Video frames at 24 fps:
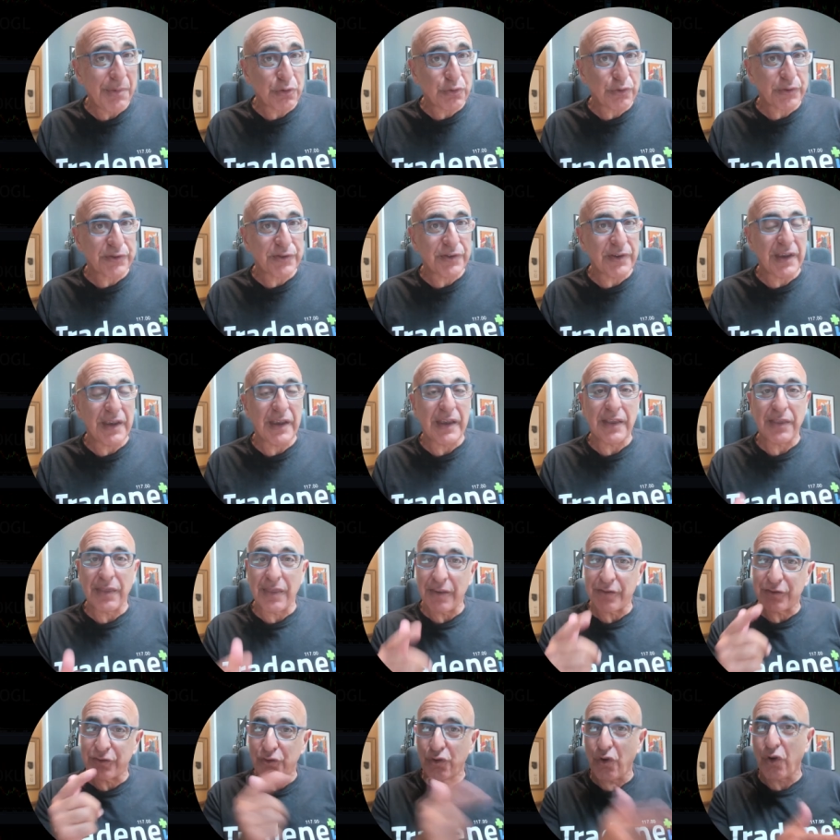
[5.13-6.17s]
to see the
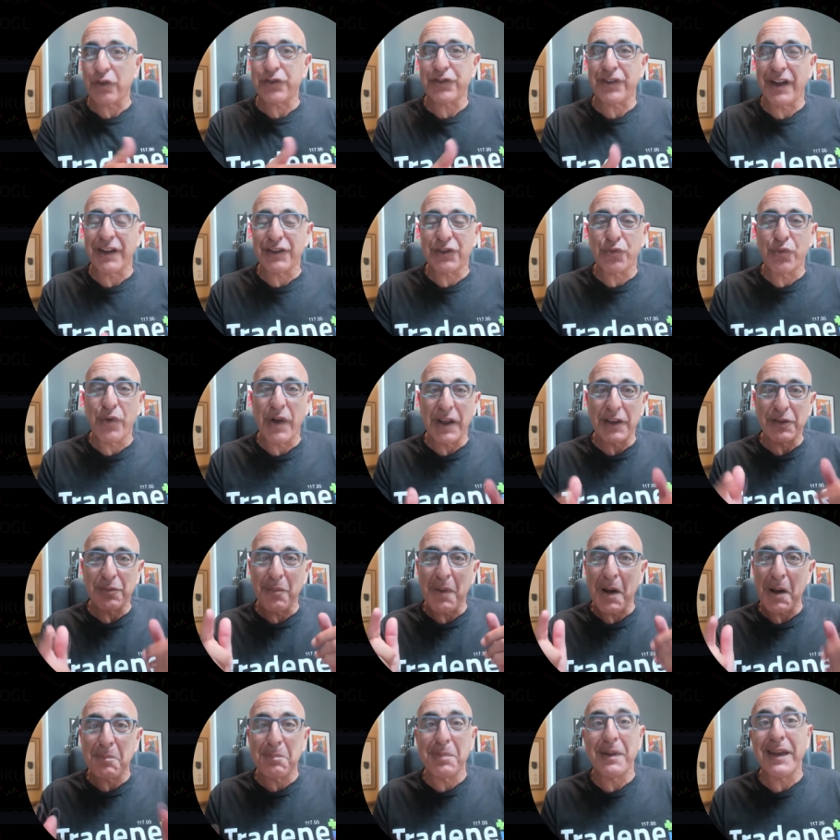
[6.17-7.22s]
stocks I trade,
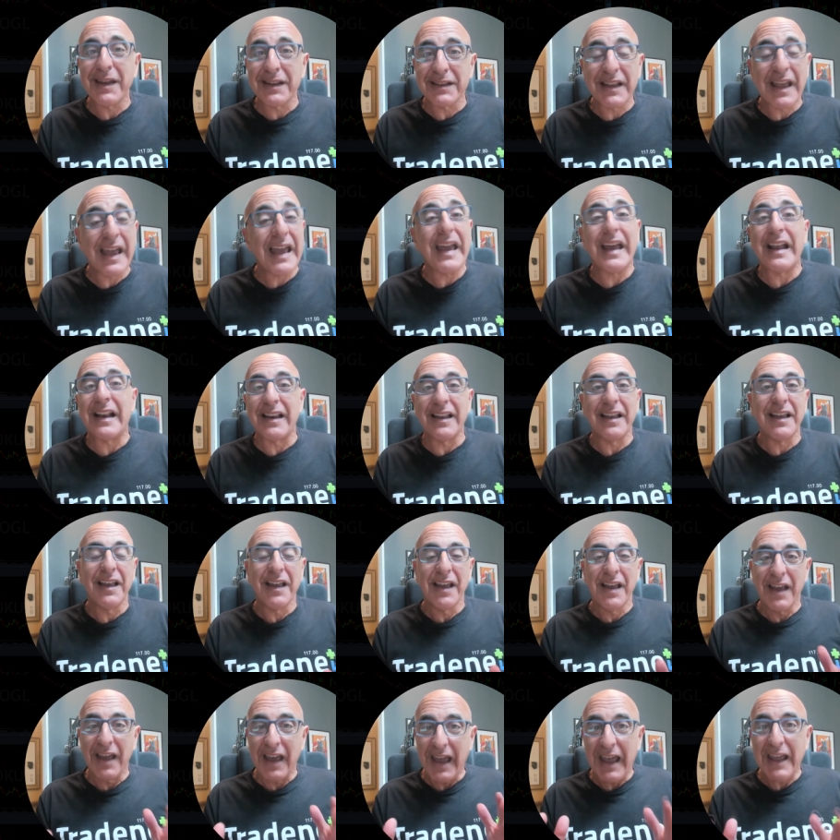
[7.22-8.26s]
my PNL,
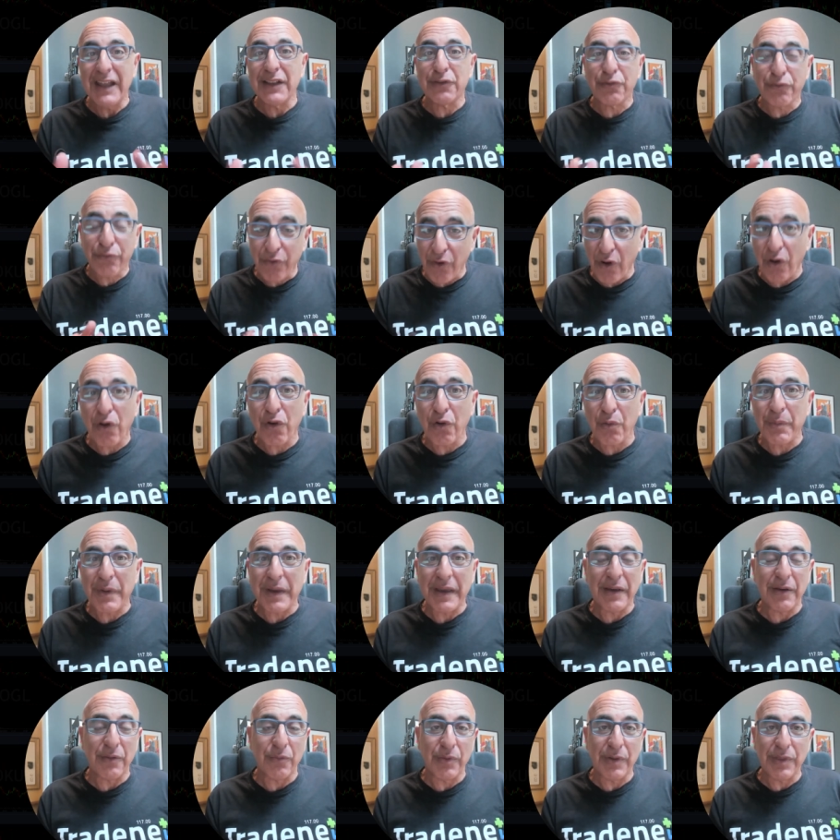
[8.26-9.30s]
and follow
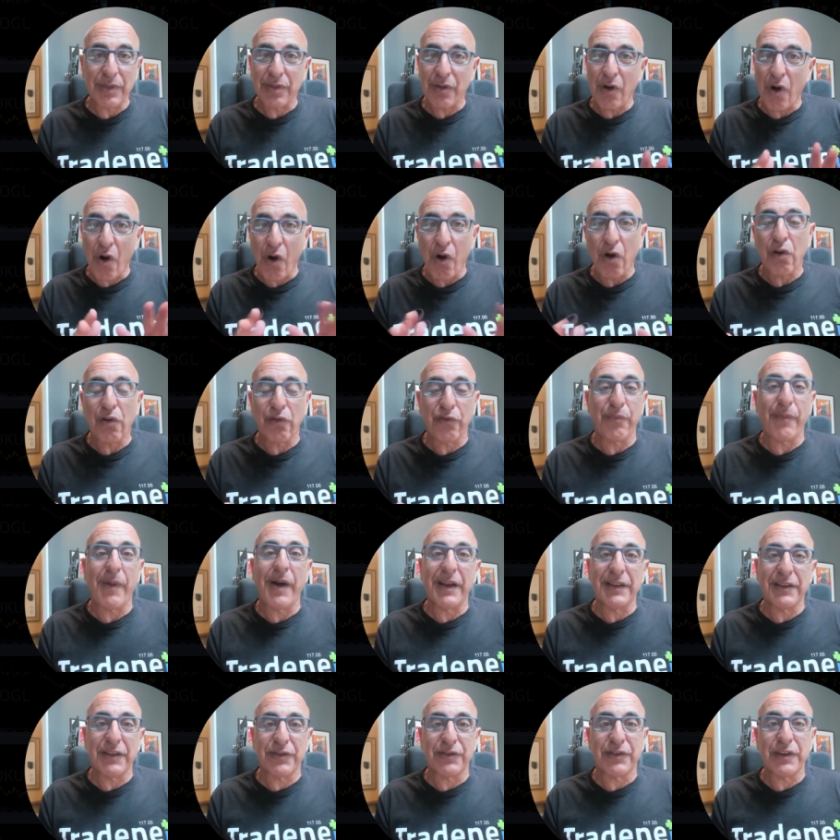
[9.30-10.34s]
me with all of my
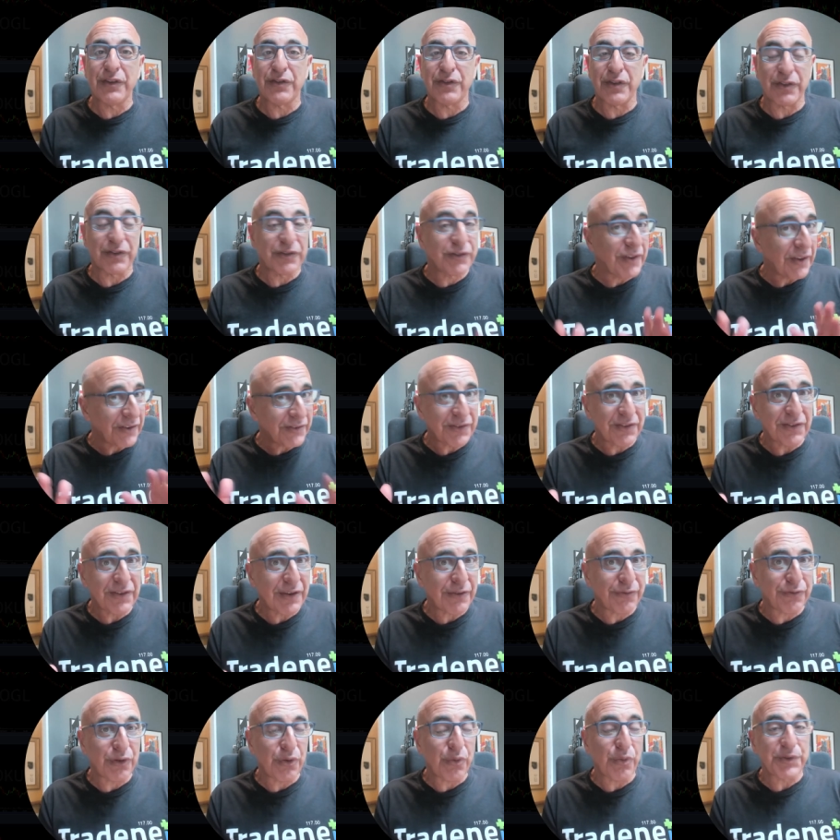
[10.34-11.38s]
decisions, just as
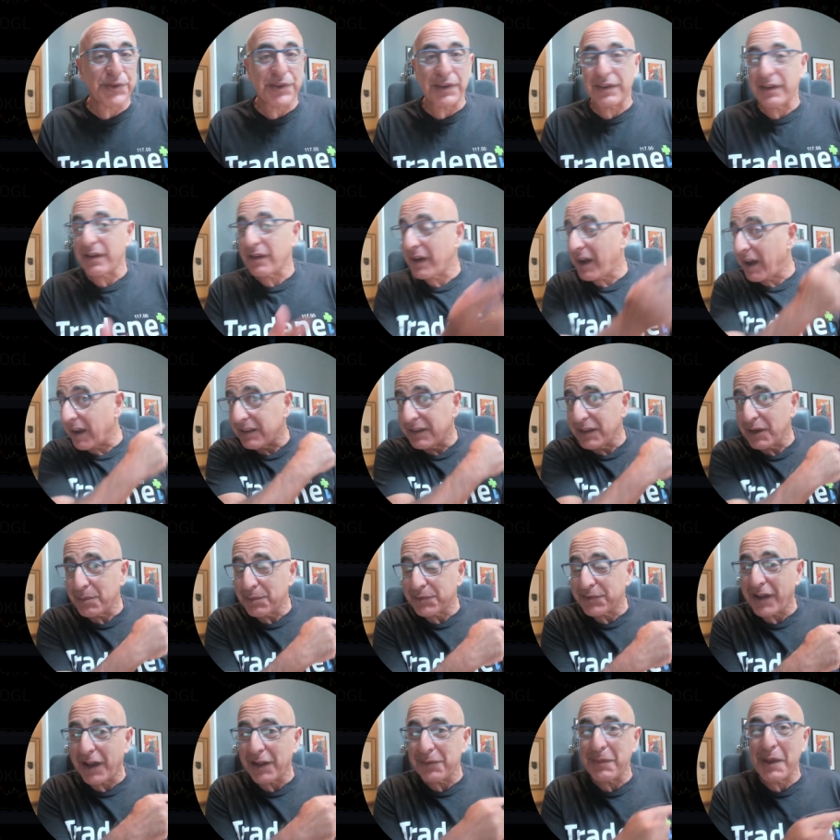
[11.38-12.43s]
if you were sitting right here
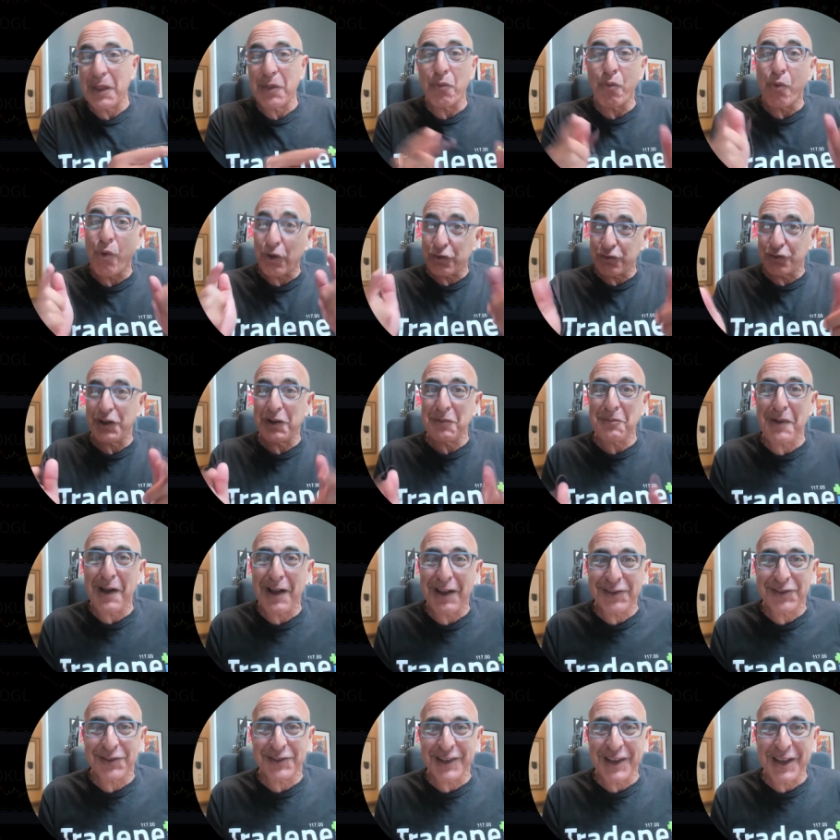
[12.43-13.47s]
beside me and watching my
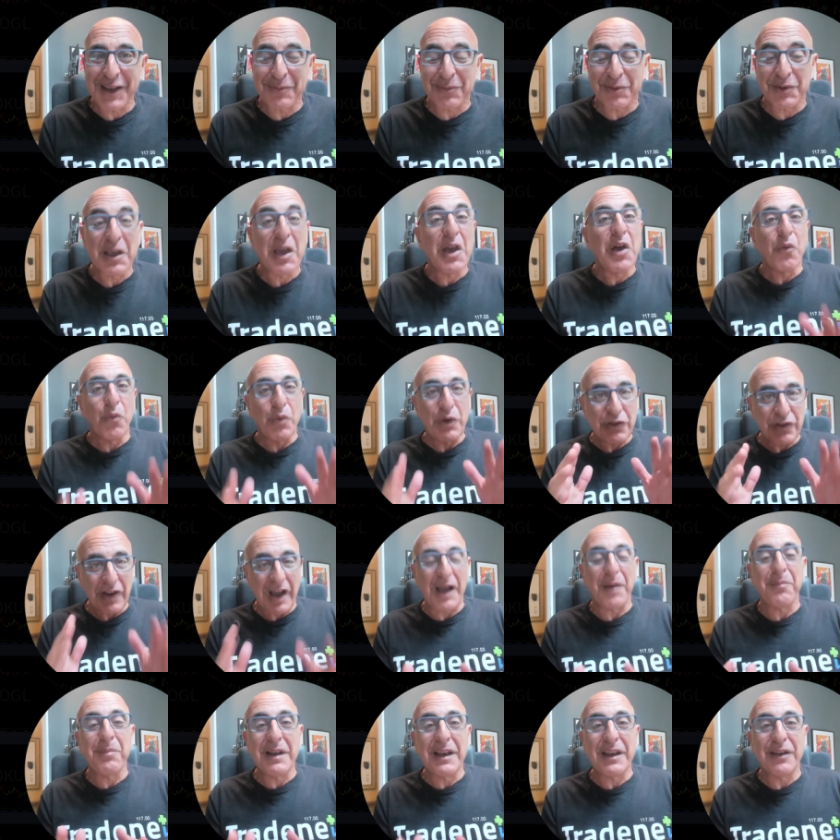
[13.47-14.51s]
screams, which
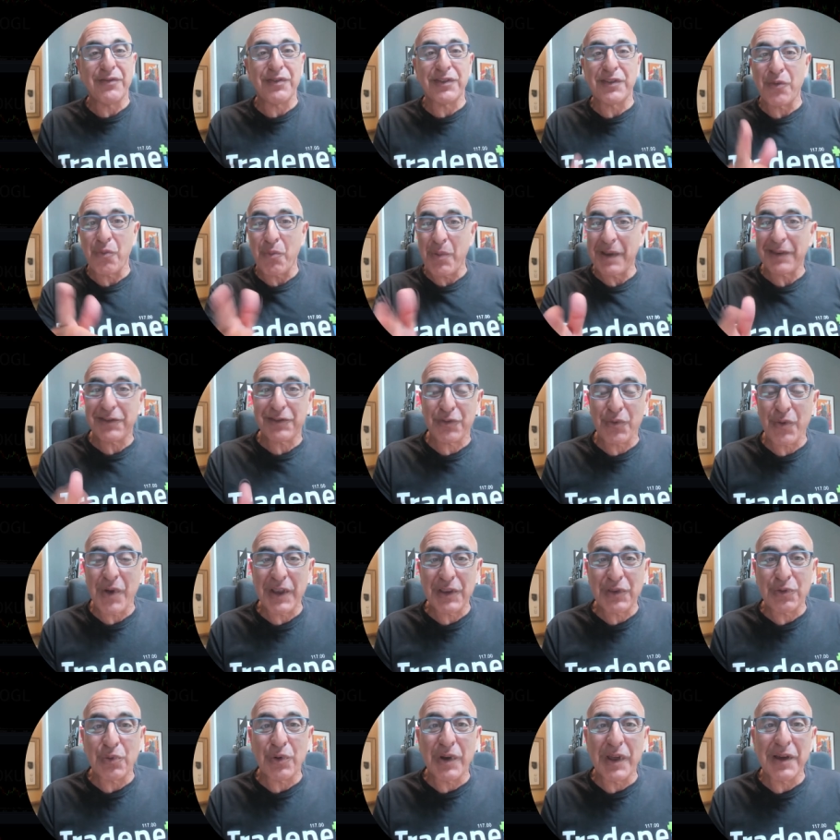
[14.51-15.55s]
I believe is the best way
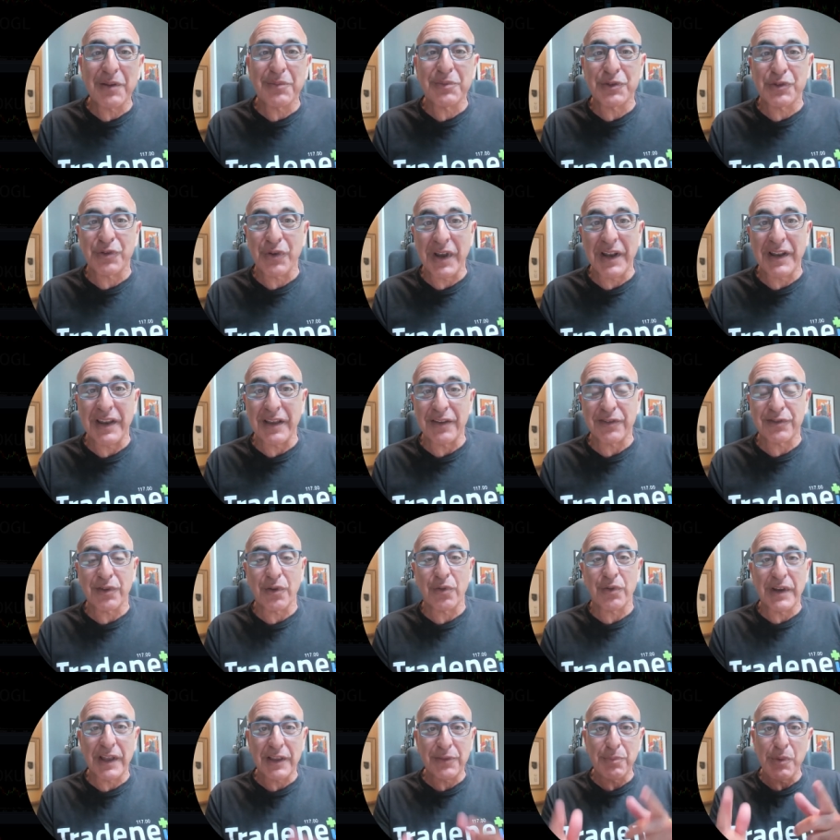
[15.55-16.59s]
to learn trading. So
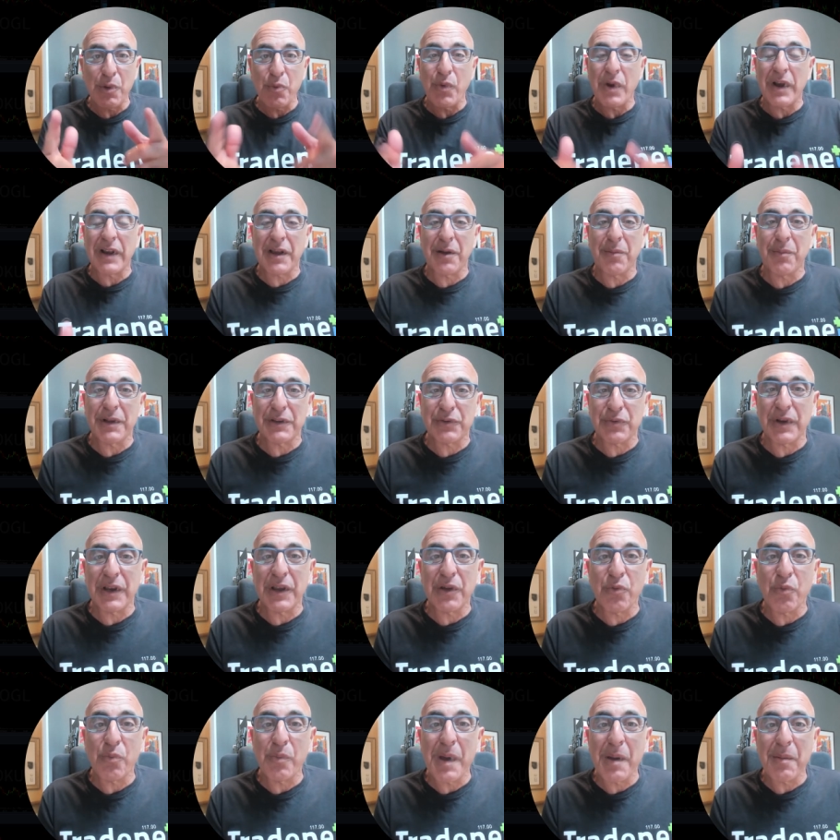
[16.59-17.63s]
let me welcome my trading
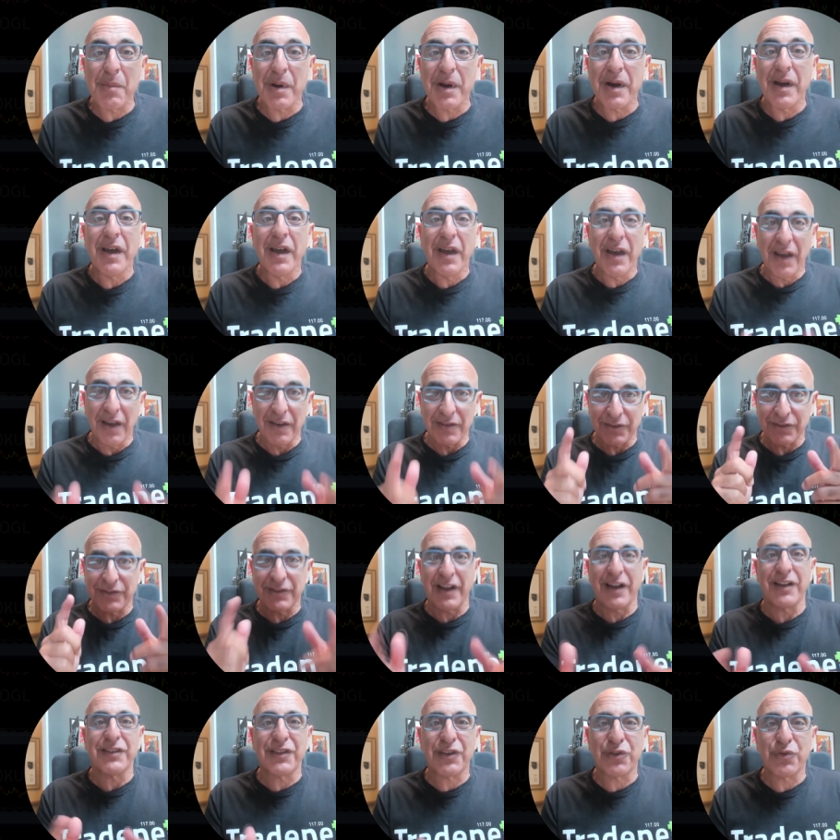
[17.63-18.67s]
room member and
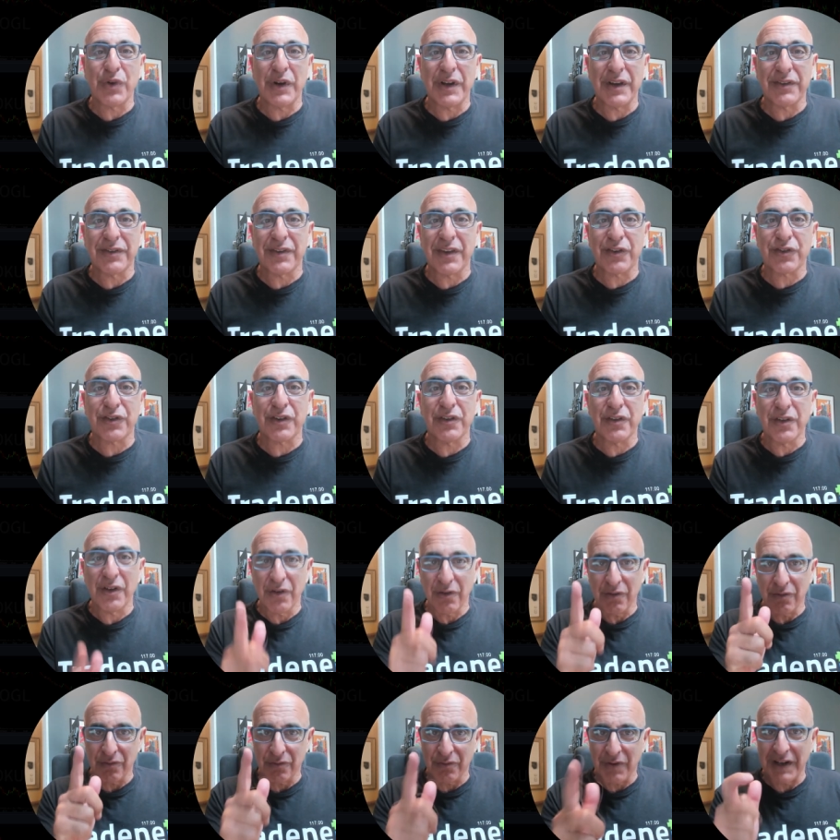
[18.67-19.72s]
start the trading session
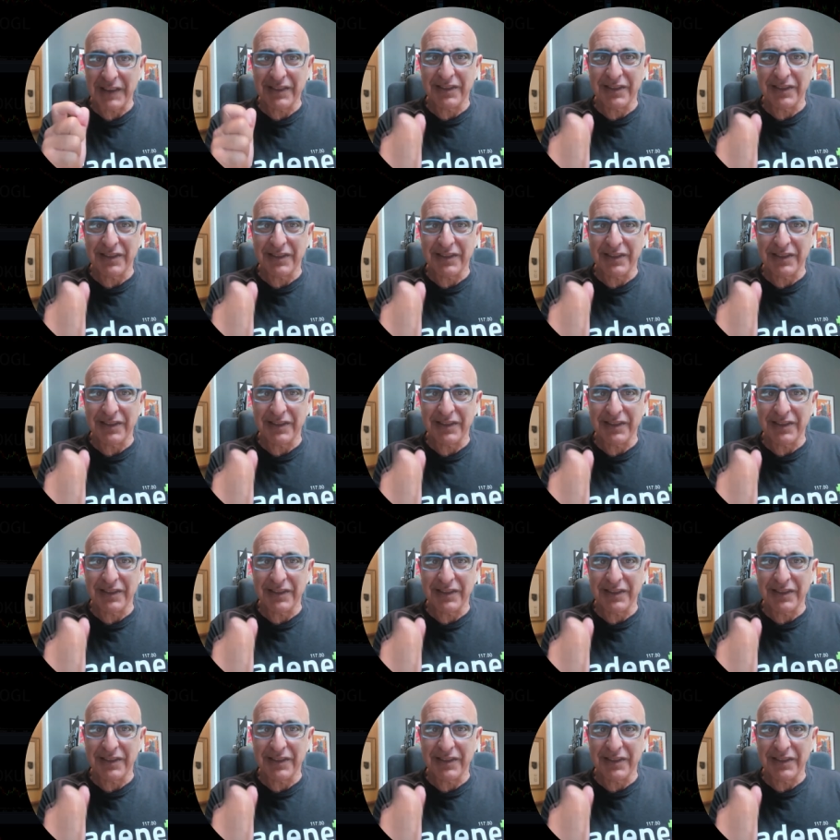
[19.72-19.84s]
right